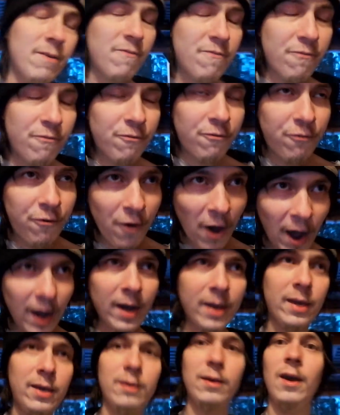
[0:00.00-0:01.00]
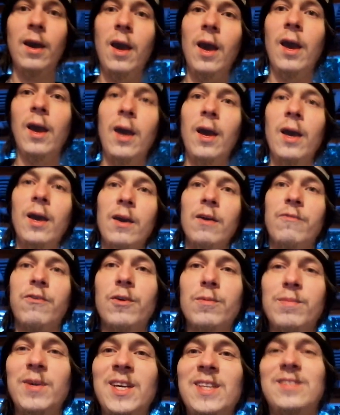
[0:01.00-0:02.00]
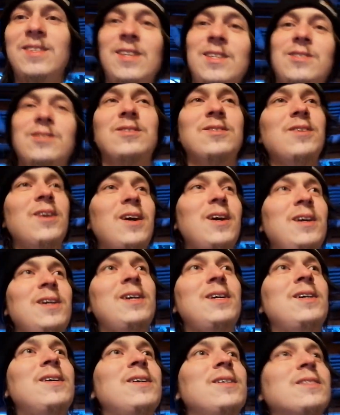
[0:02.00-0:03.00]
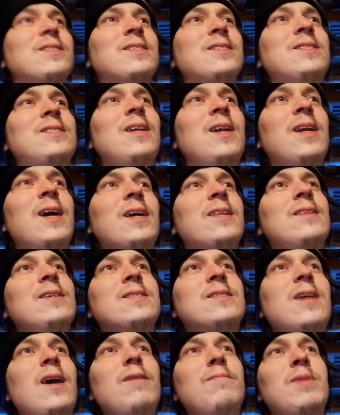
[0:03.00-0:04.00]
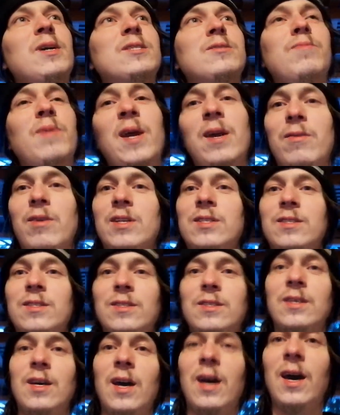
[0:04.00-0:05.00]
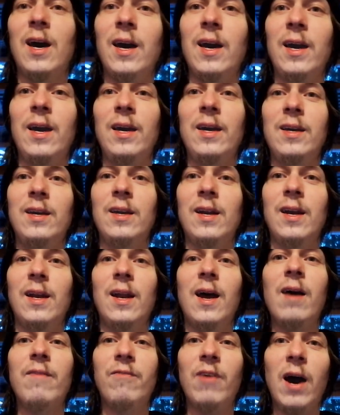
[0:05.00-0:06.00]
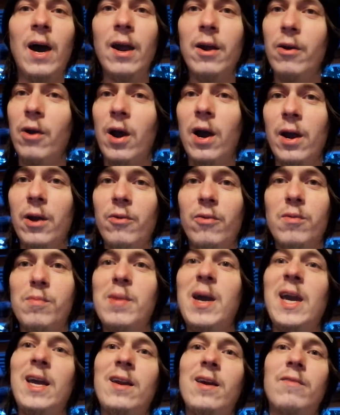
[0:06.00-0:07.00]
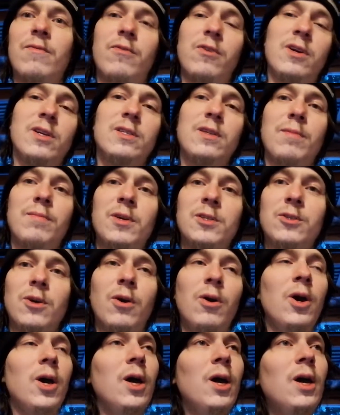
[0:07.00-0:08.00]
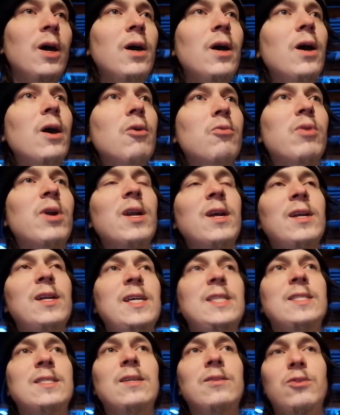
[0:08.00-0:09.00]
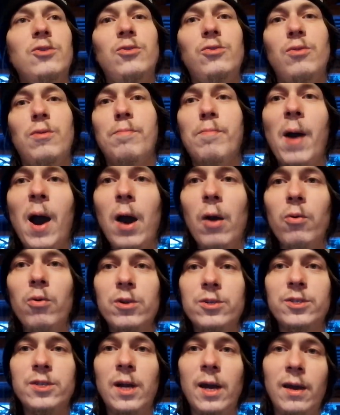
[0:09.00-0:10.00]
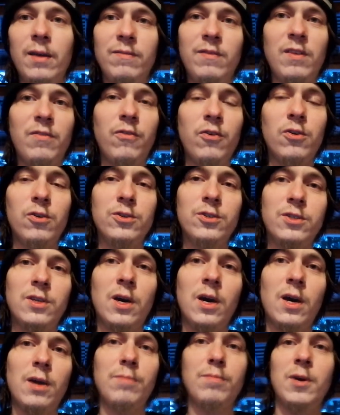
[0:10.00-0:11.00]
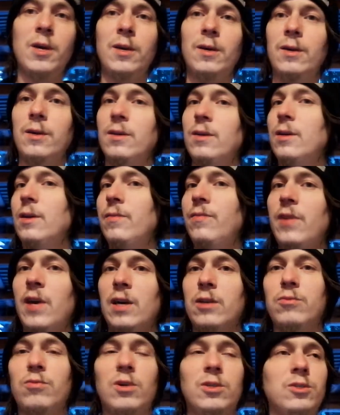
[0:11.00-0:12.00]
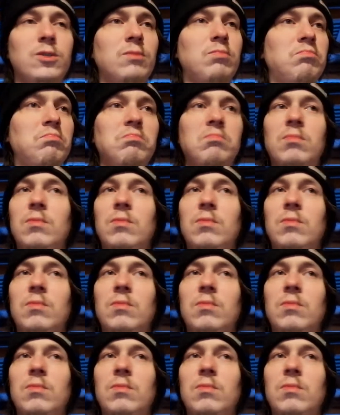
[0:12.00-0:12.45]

Fuck. For me, this is like the same experience. I love Iron Maiden, for example. So when I listened to Power Slave the first time, that was